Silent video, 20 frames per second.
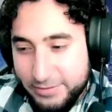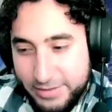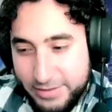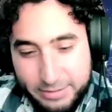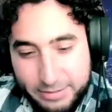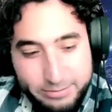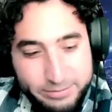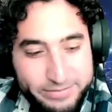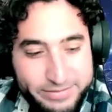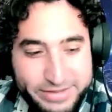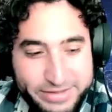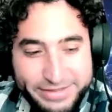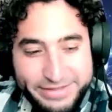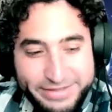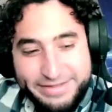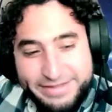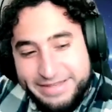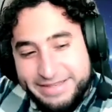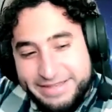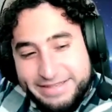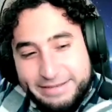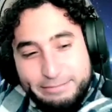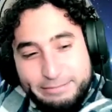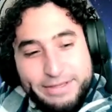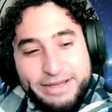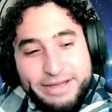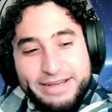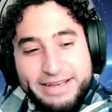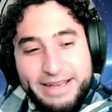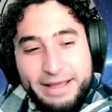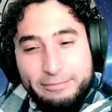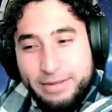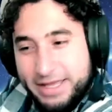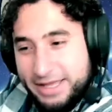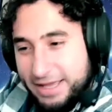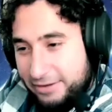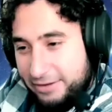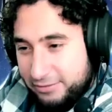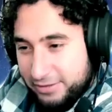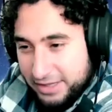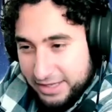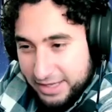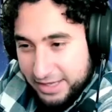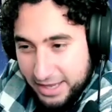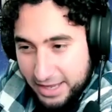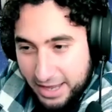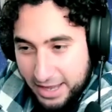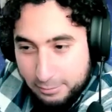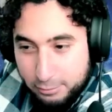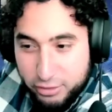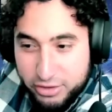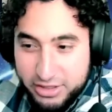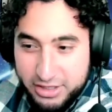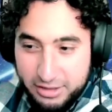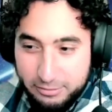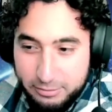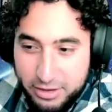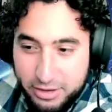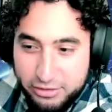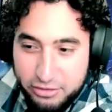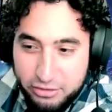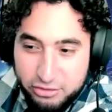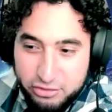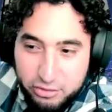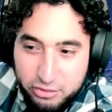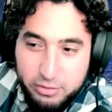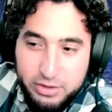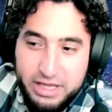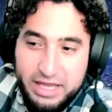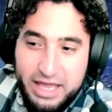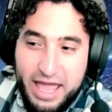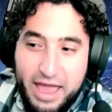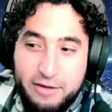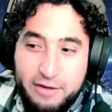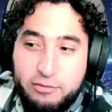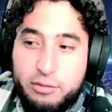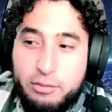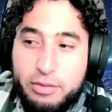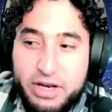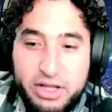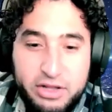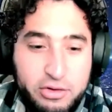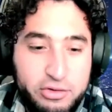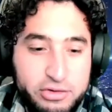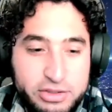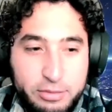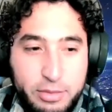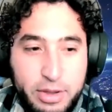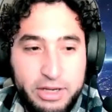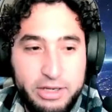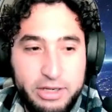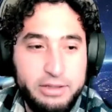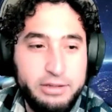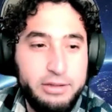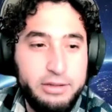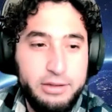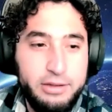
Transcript: I'm just this. I'm done. I'm like, I feel like I'm looking it up now on YouTube, and like everybody knows about it.